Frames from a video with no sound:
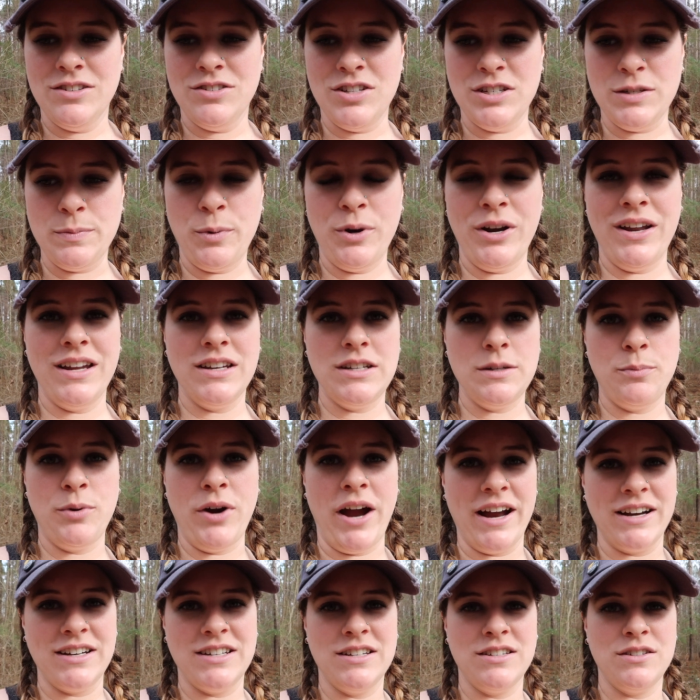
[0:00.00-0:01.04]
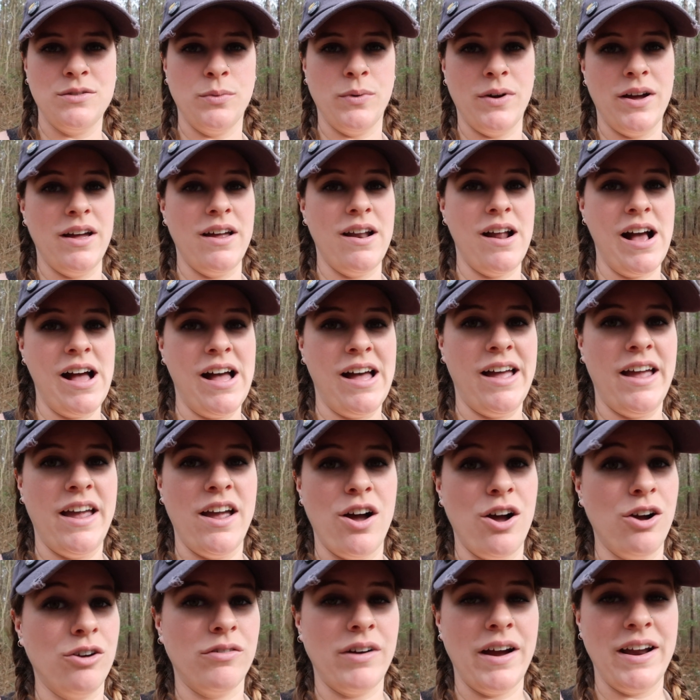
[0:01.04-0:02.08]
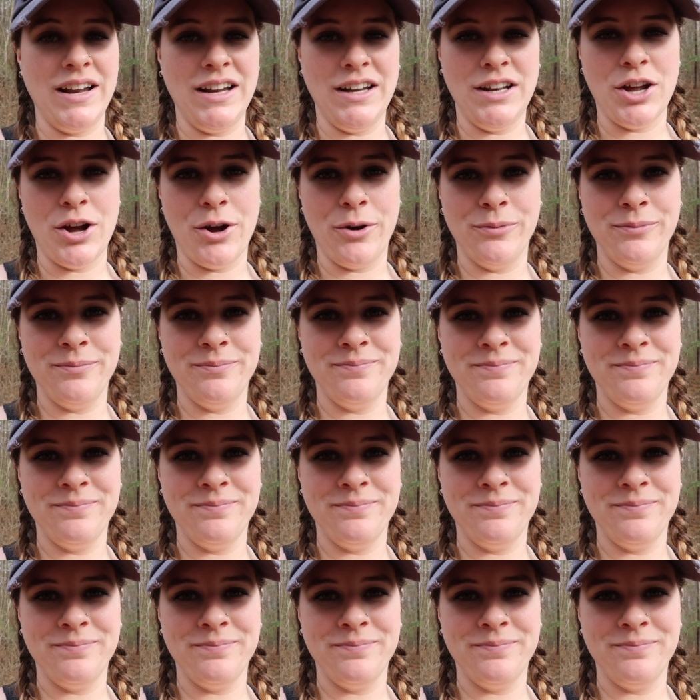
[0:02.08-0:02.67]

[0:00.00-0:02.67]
just putting into practice what I already know.